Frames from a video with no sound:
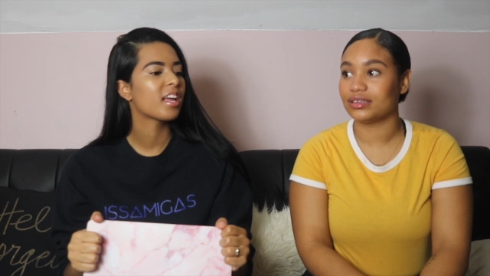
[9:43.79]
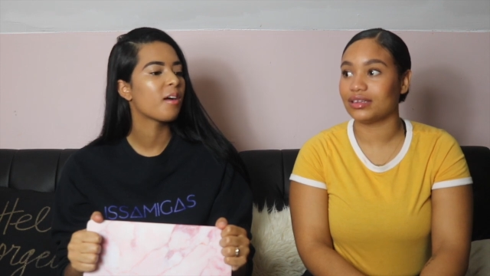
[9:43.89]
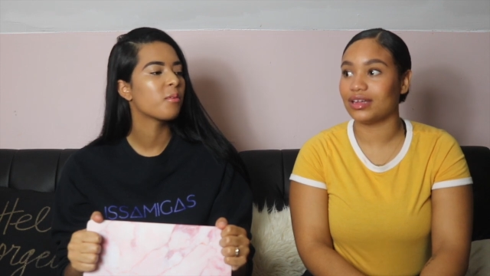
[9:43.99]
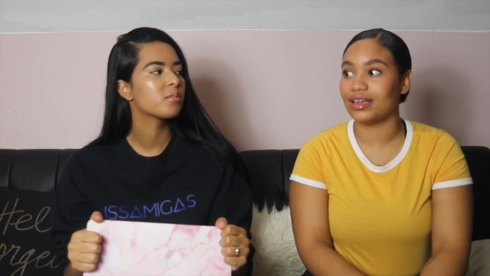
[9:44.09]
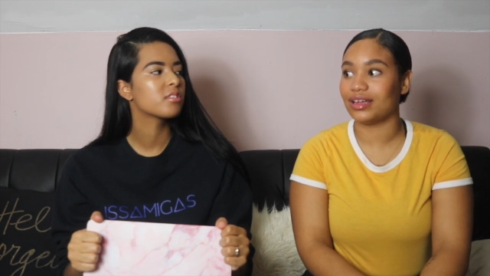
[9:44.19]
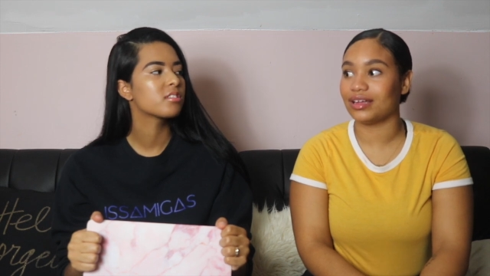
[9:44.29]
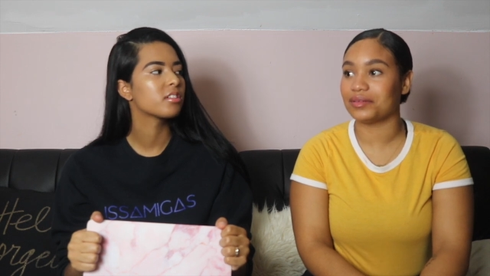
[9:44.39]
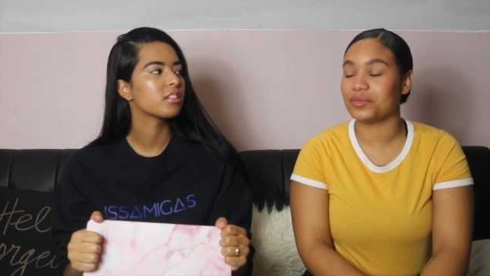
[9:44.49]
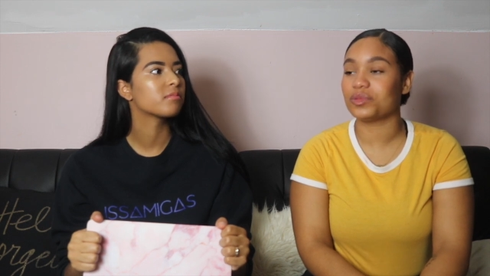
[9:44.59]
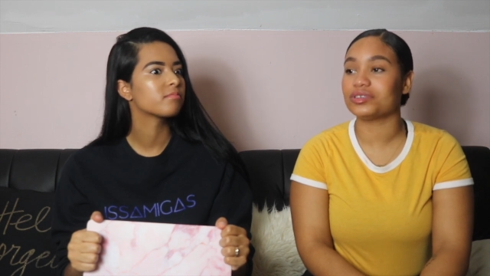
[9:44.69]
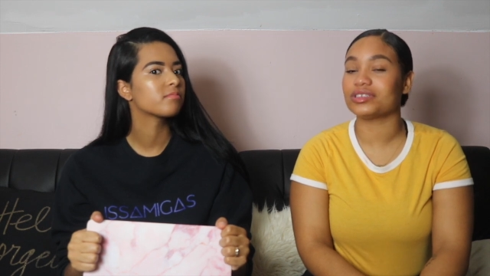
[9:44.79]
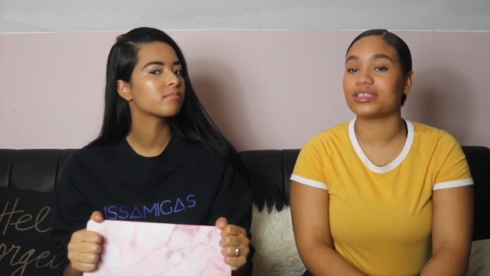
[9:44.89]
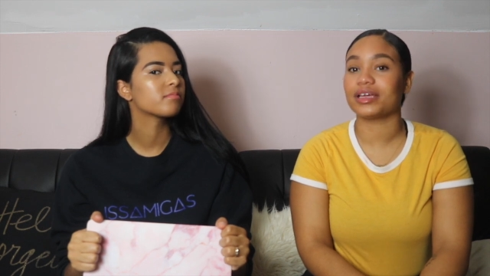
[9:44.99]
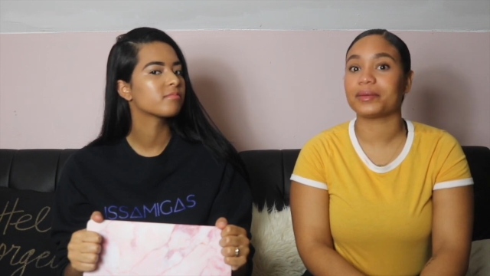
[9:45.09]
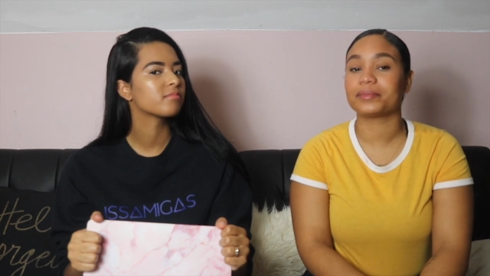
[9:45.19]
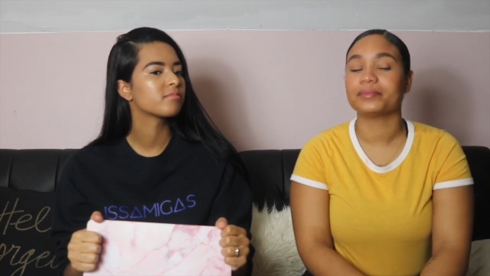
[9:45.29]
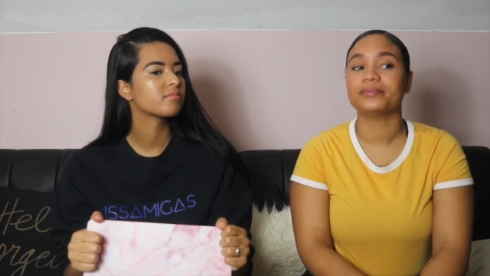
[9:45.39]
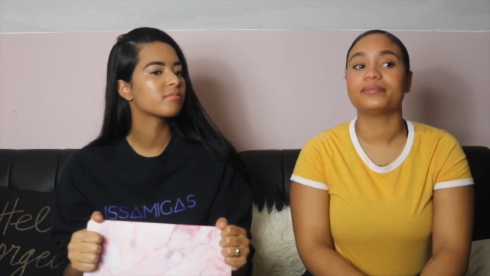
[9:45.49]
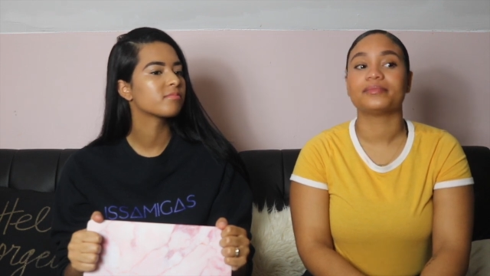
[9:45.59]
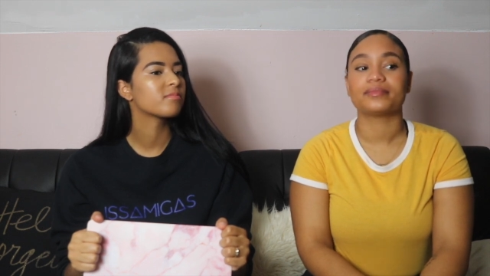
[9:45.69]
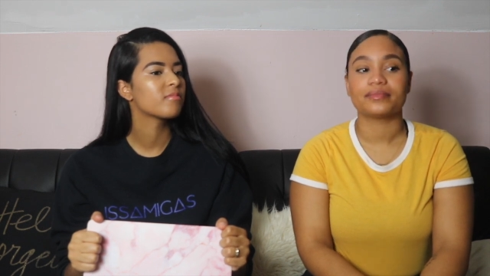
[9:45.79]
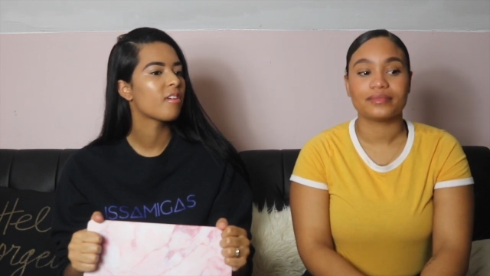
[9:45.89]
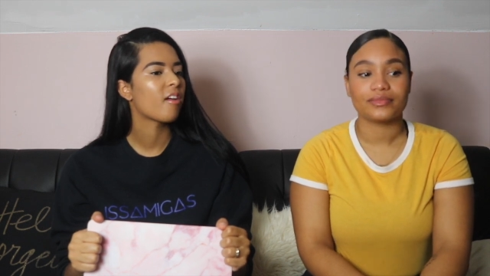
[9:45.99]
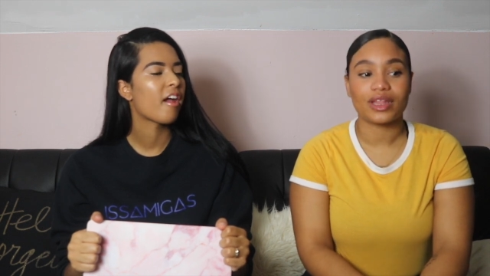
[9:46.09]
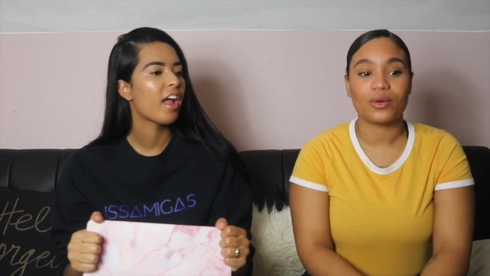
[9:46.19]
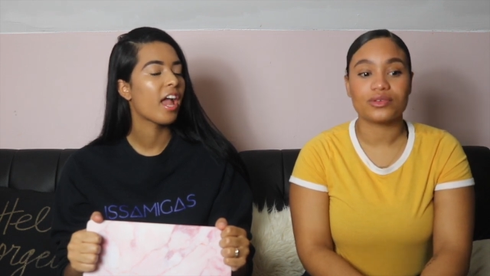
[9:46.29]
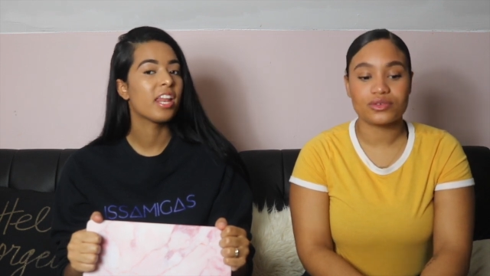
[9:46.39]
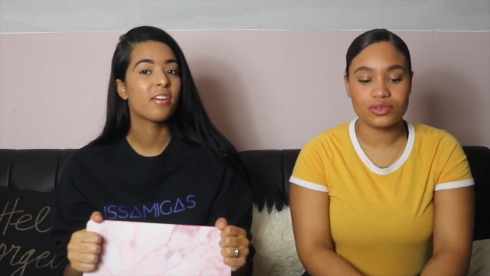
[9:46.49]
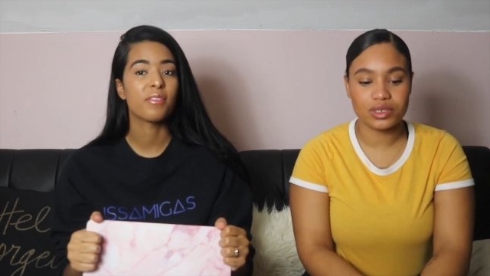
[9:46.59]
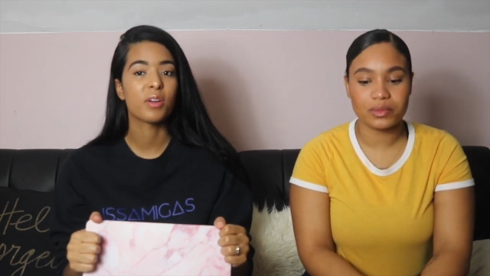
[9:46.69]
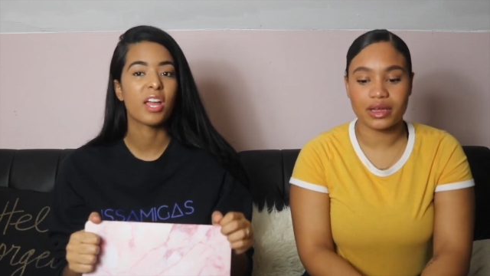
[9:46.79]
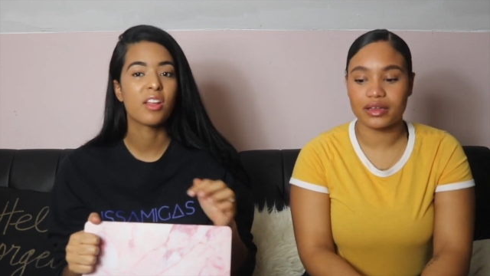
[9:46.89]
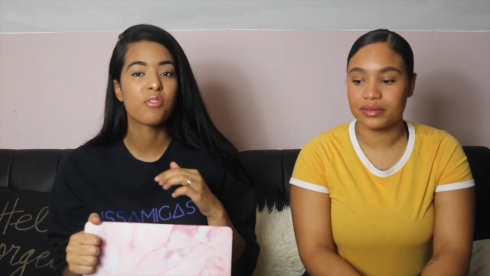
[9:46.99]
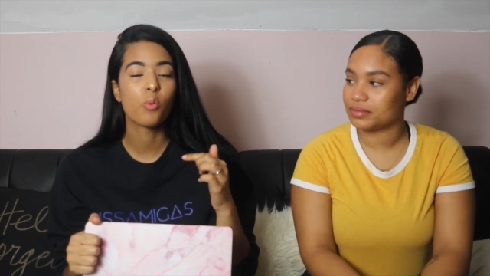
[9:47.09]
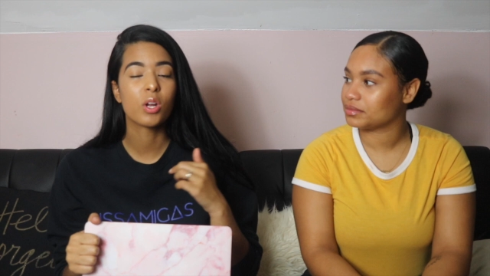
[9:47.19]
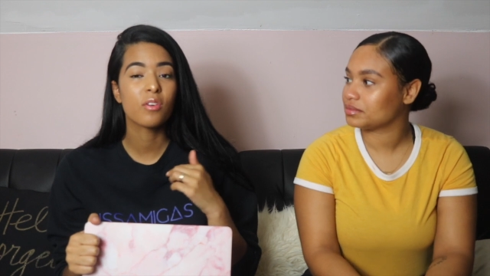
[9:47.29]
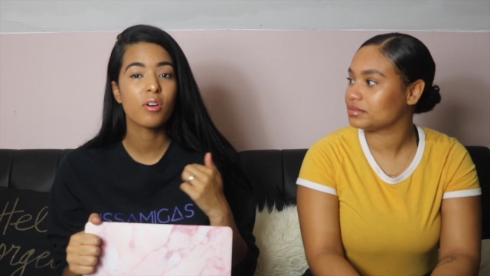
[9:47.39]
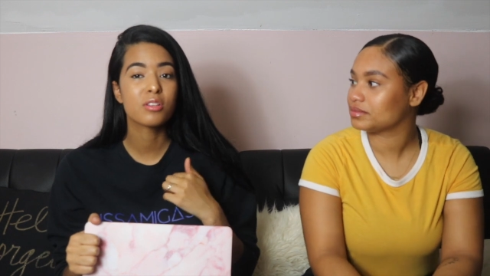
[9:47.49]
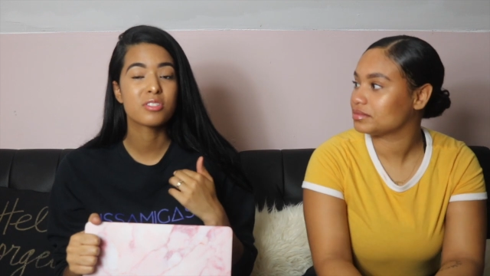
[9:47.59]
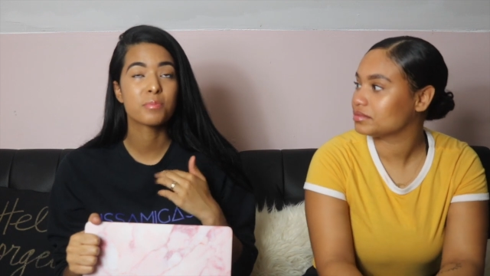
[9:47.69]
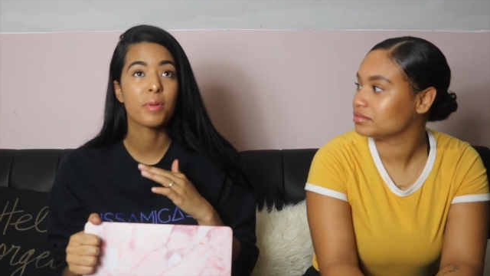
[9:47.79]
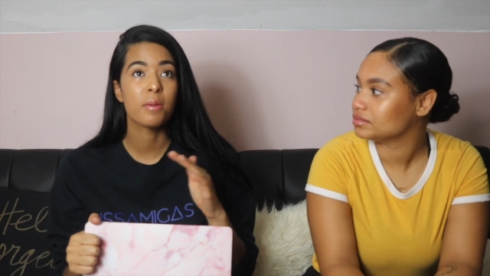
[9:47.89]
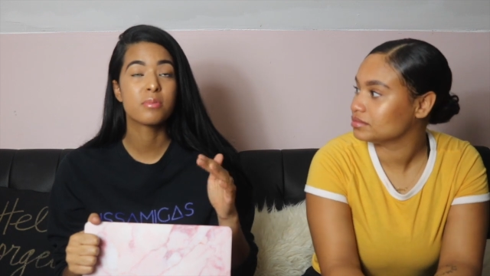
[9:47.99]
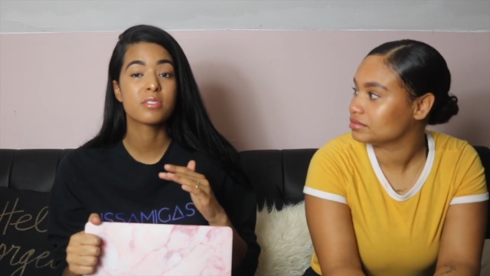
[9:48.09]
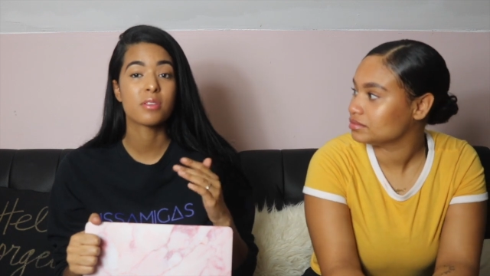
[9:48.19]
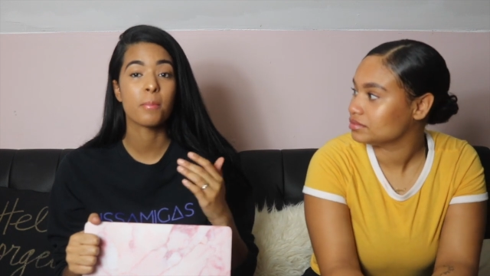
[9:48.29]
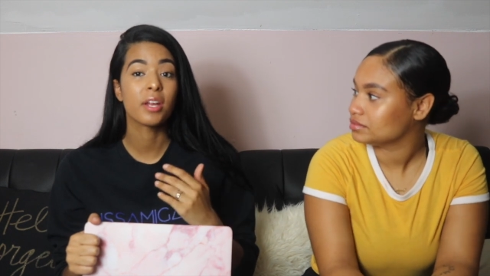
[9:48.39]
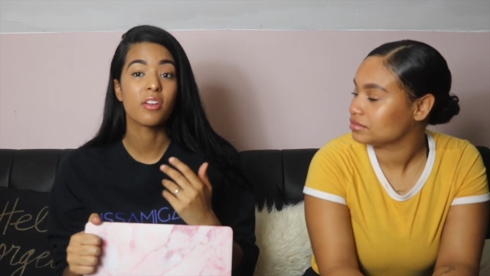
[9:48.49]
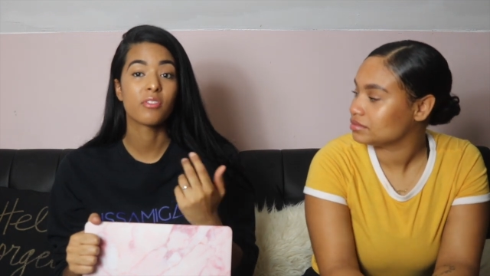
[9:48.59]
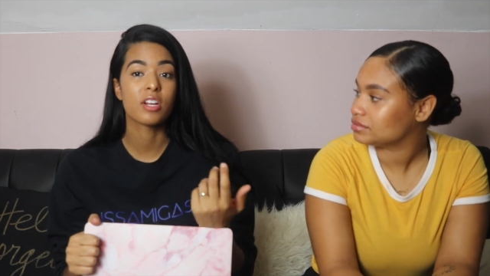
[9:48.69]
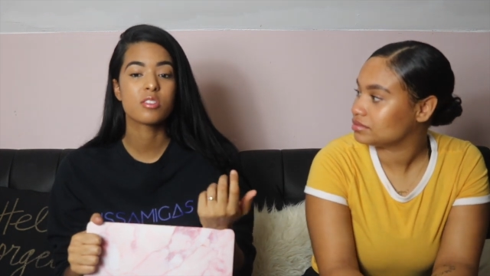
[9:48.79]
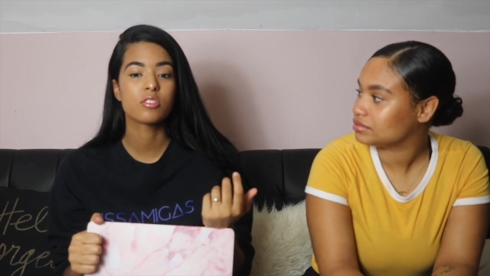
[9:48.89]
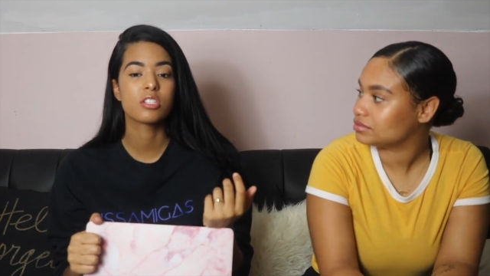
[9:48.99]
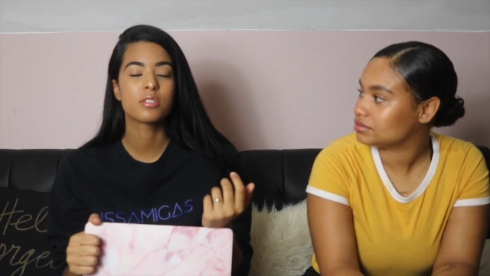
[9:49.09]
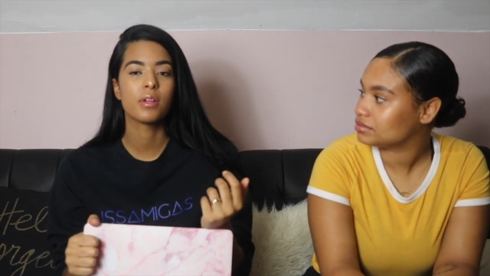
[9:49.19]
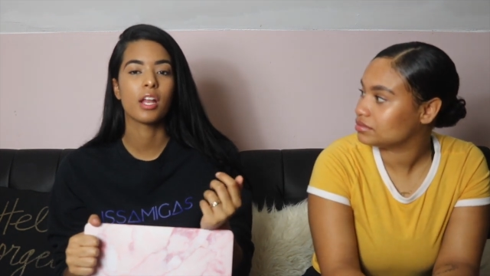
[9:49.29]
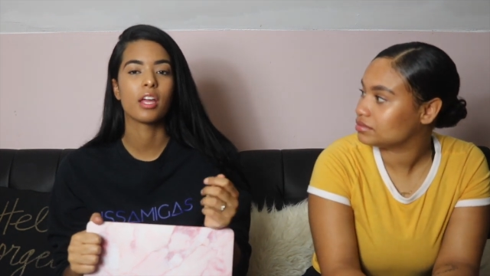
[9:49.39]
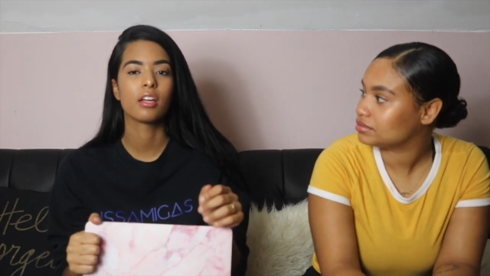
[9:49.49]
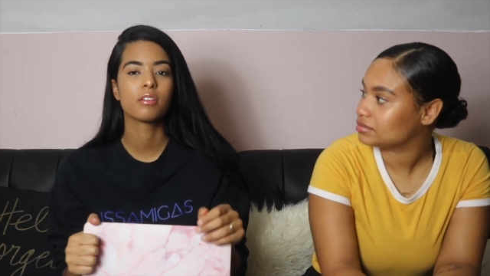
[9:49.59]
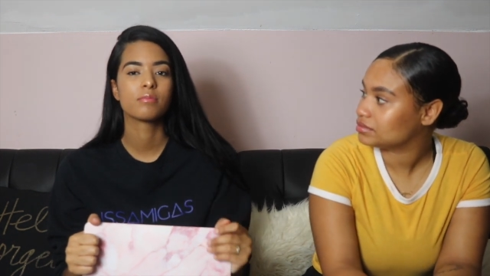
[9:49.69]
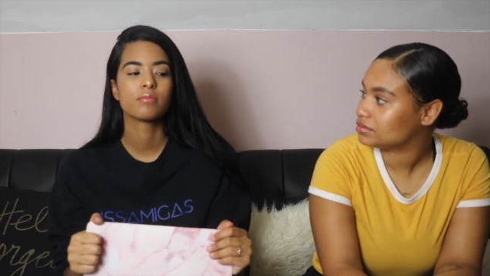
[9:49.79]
Speaker 1: And we were just like... We were just
Speaker 2: like... That
Speaker 1: was and, if, and if one of us peeps somebody first, so just be like...